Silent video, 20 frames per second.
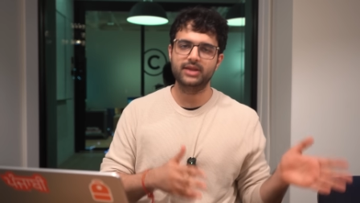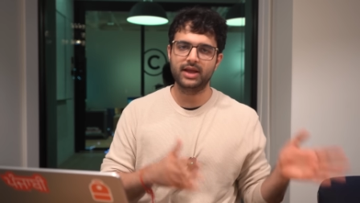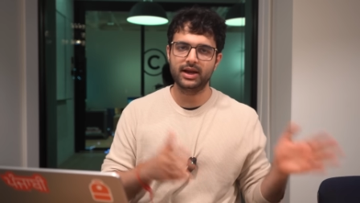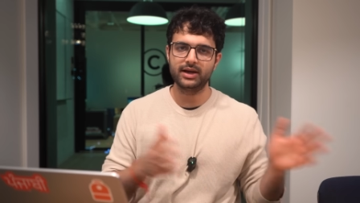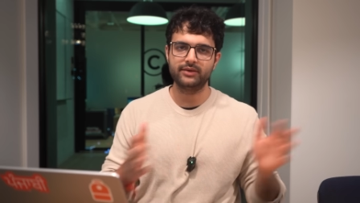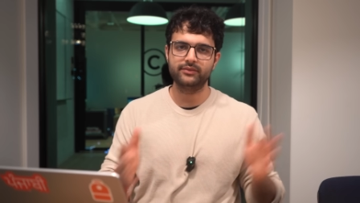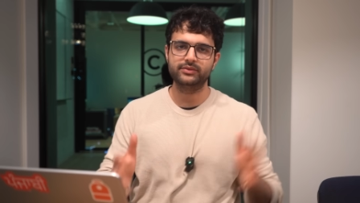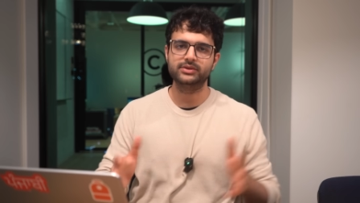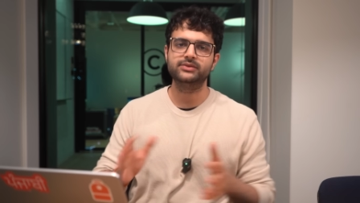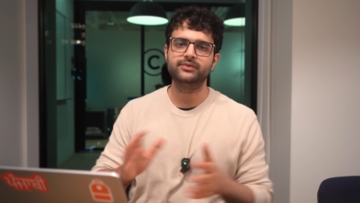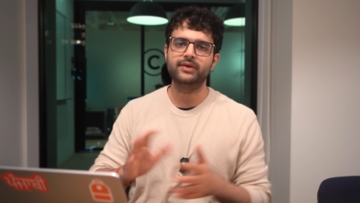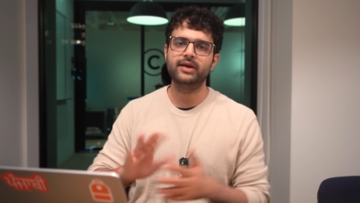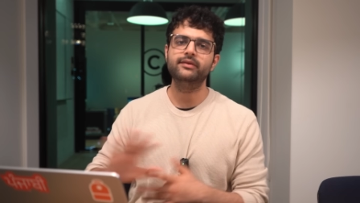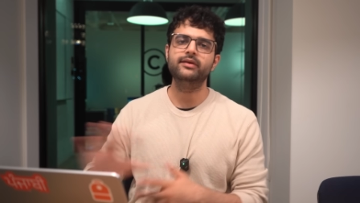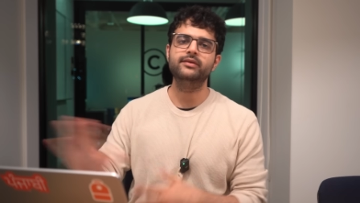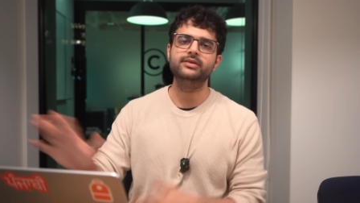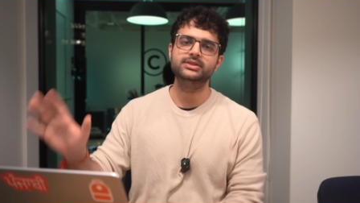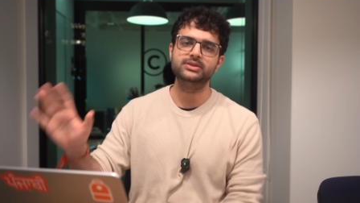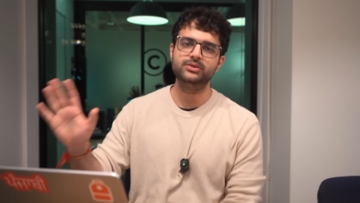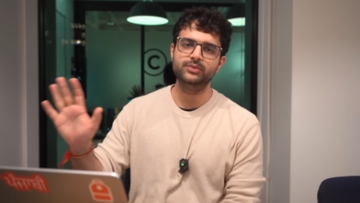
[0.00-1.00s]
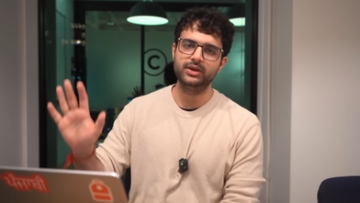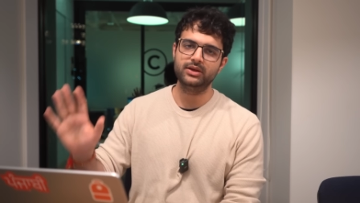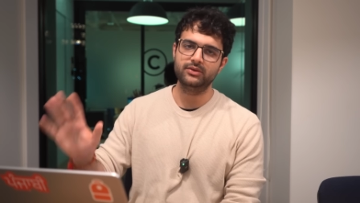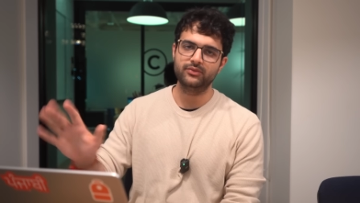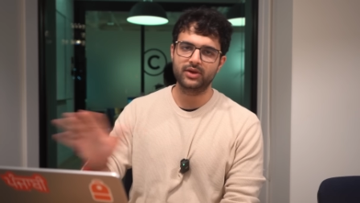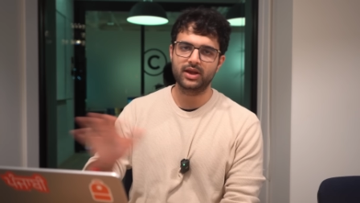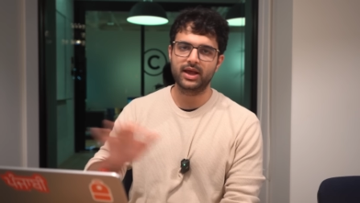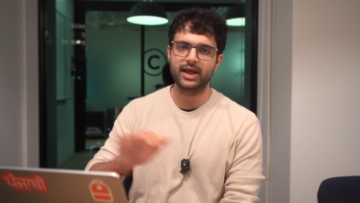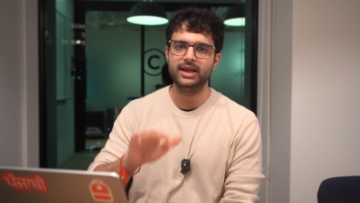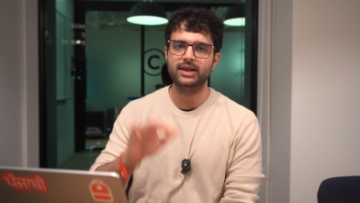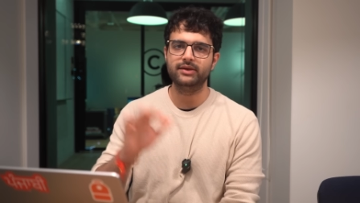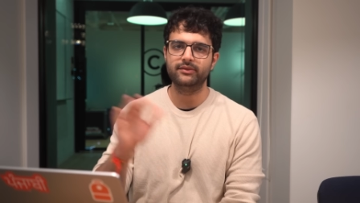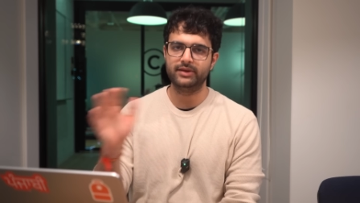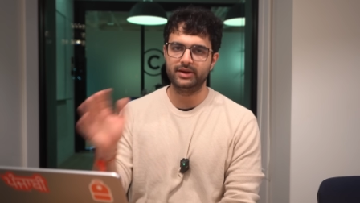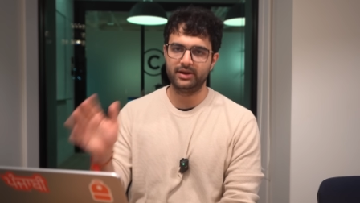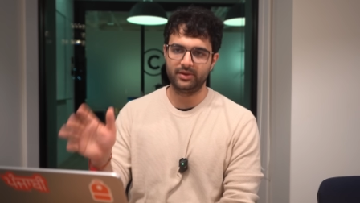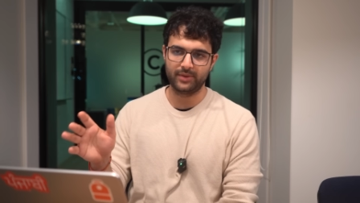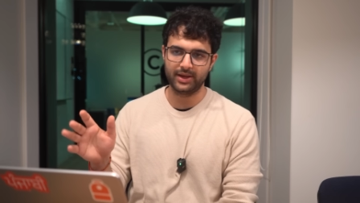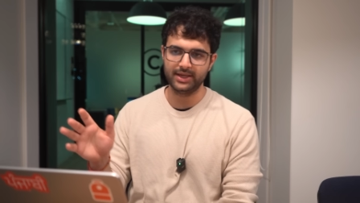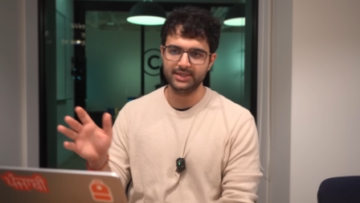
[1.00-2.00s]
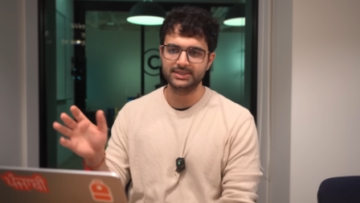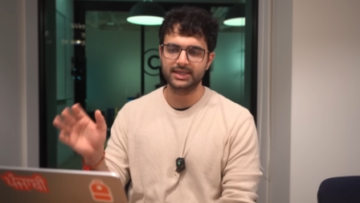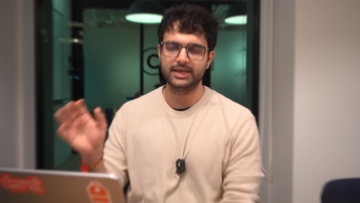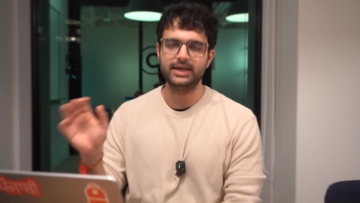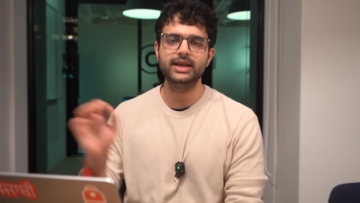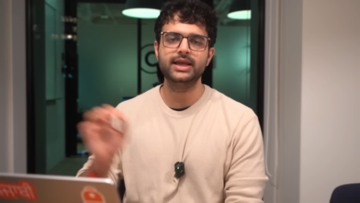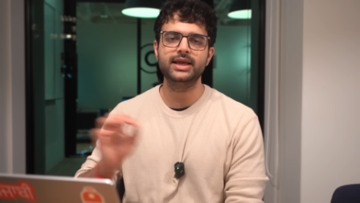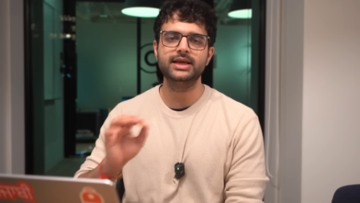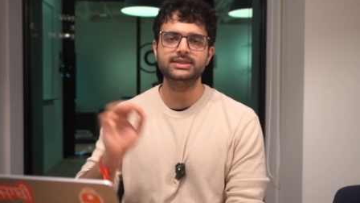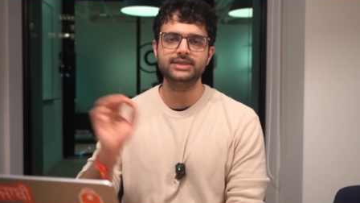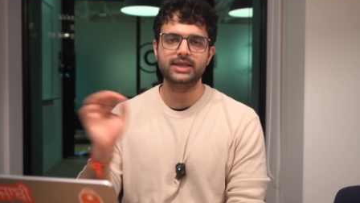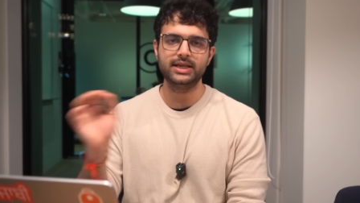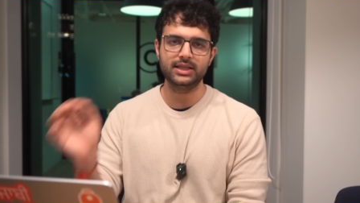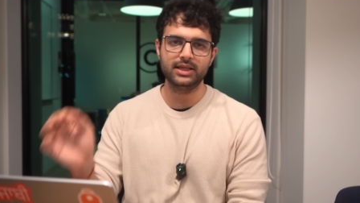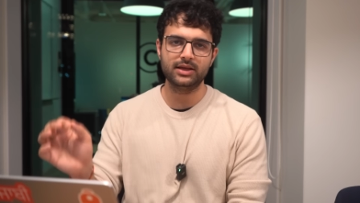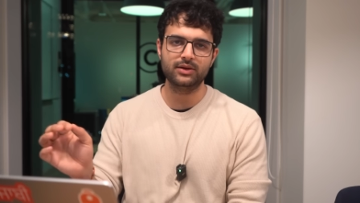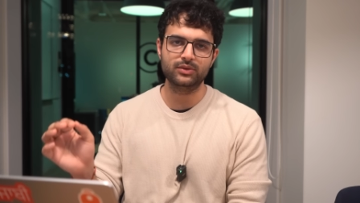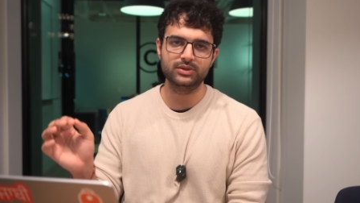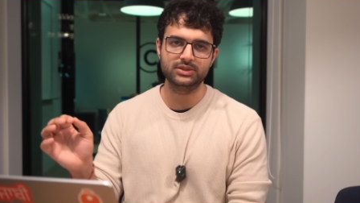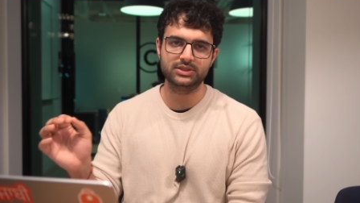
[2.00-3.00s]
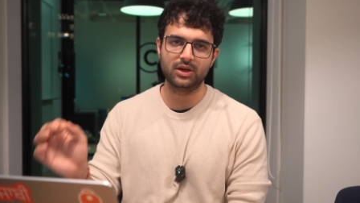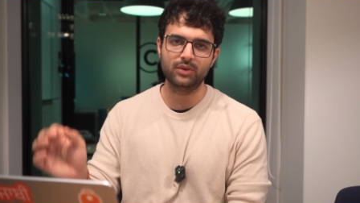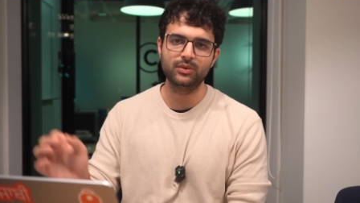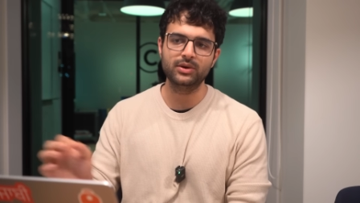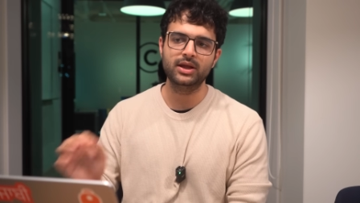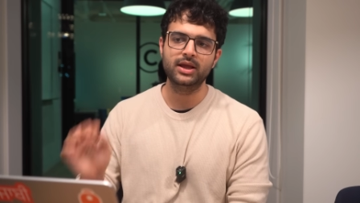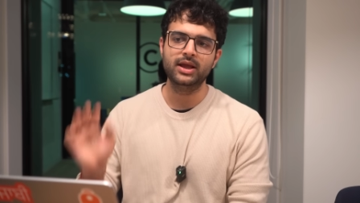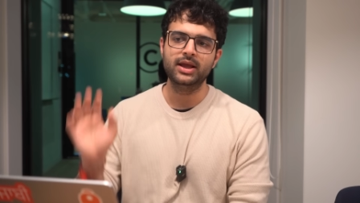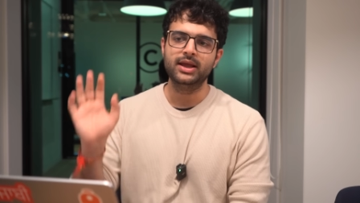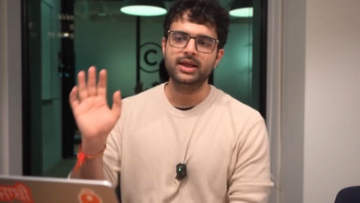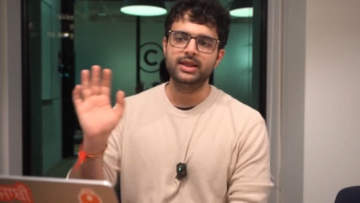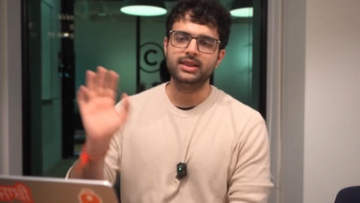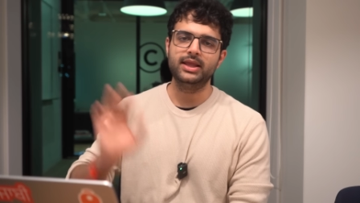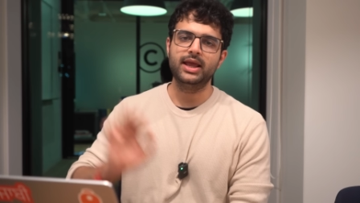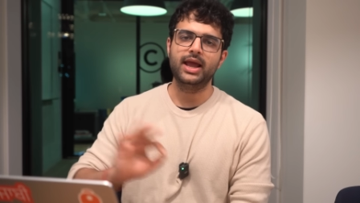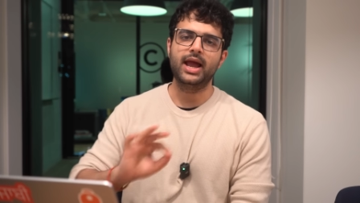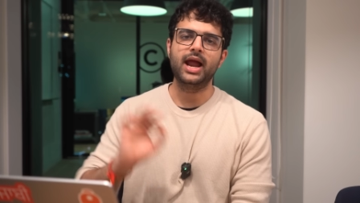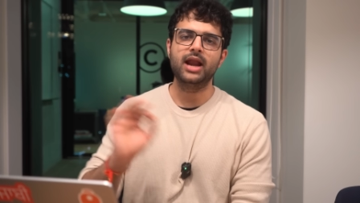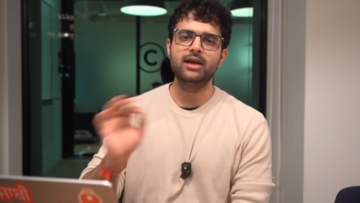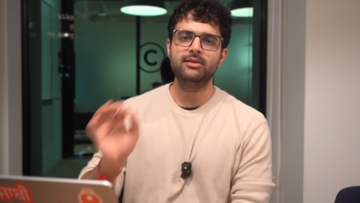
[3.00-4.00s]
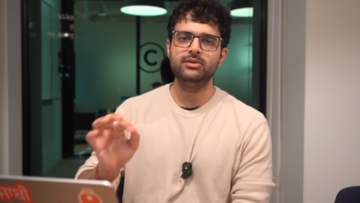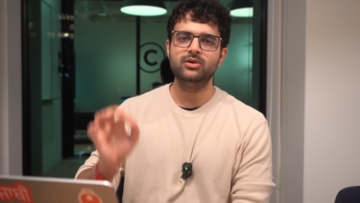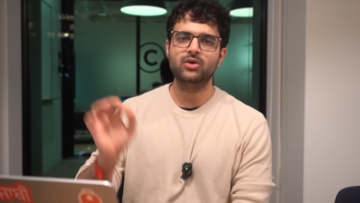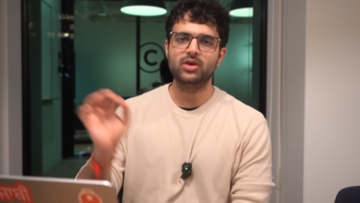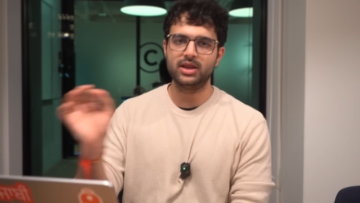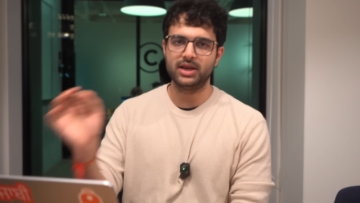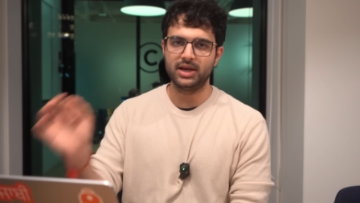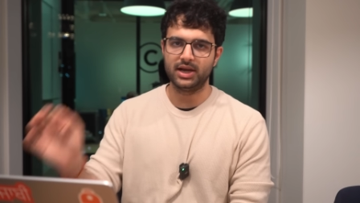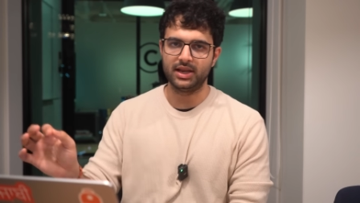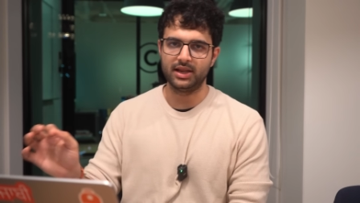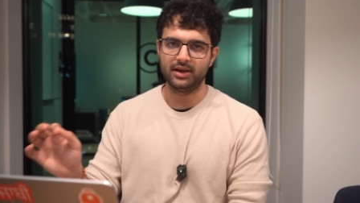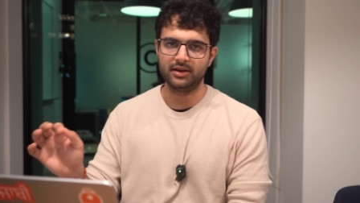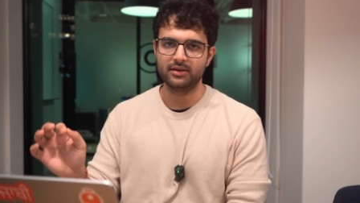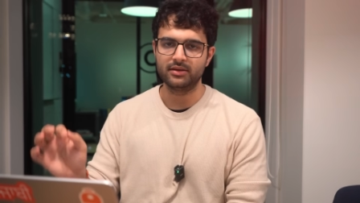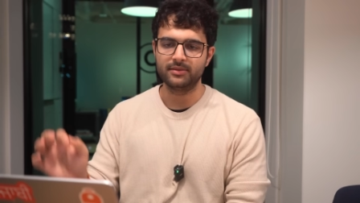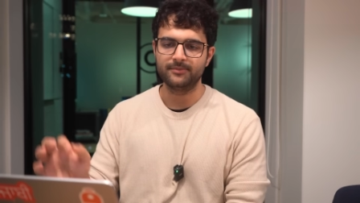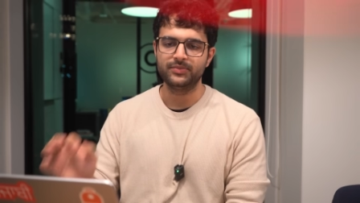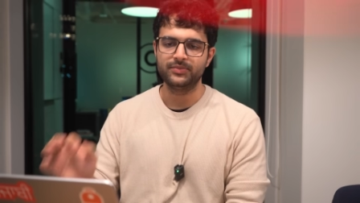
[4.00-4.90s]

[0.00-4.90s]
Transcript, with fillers: that, it was five hours a week for high level advice. And in case anything goes down, they had me on a retainer.